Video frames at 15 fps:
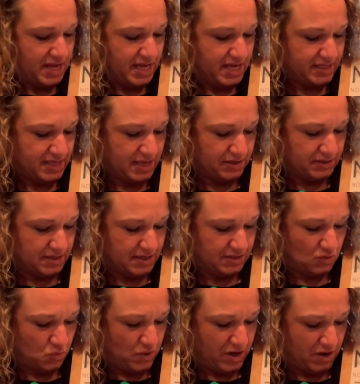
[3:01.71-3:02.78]
He tells
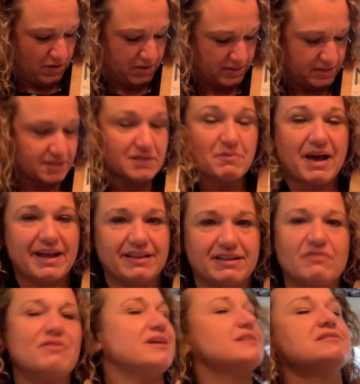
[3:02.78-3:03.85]
us where it's a
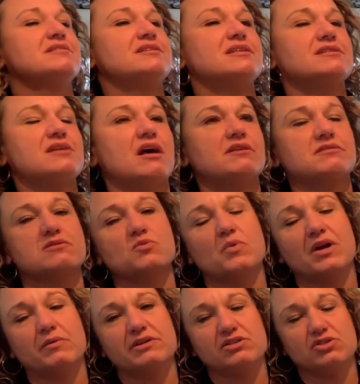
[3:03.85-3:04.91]
smiley face and he tells us
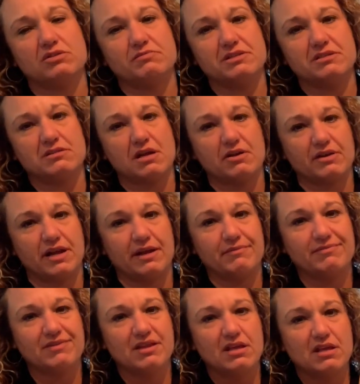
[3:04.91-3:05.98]
where we should be starting.
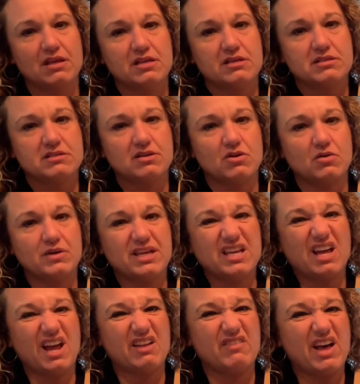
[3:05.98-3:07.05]
So he
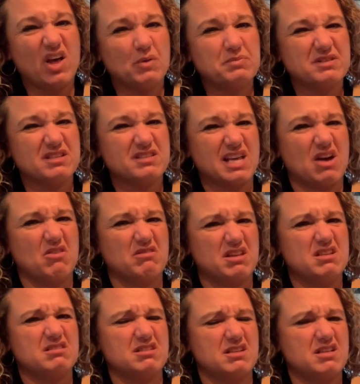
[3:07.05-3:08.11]
kind of helps us out.
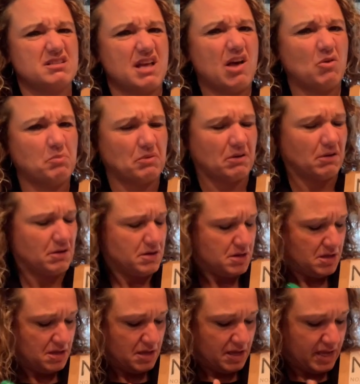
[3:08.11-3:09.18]
He's a helper.
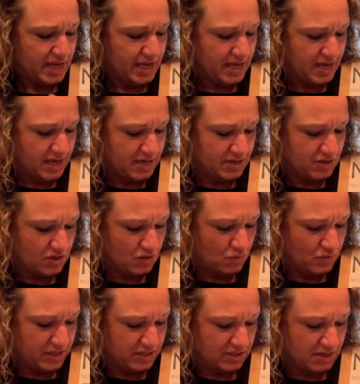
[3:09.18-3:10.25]
And
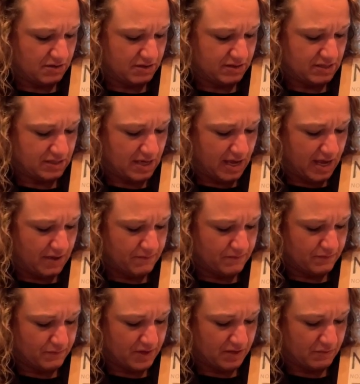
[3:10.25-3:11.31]
we start at the
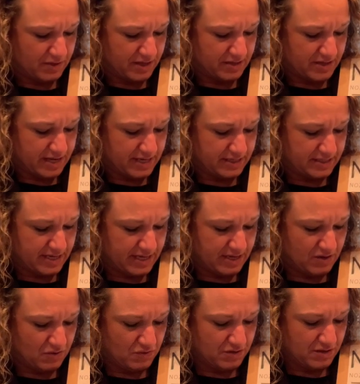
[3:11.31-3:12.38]
top, make a big line
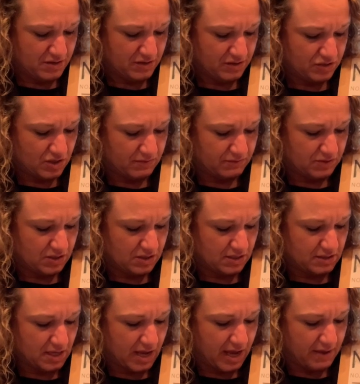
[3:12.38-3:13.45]
down, jump to the
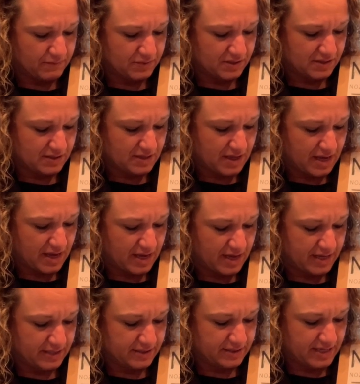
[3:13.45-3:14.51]
top,
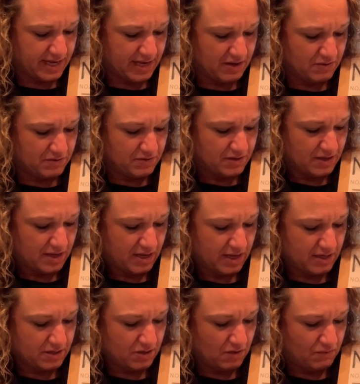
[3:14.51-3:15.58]
slide down,
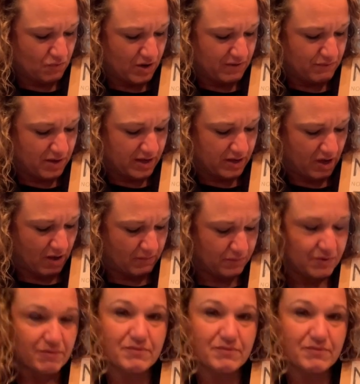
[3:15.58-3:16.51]
and come right back up.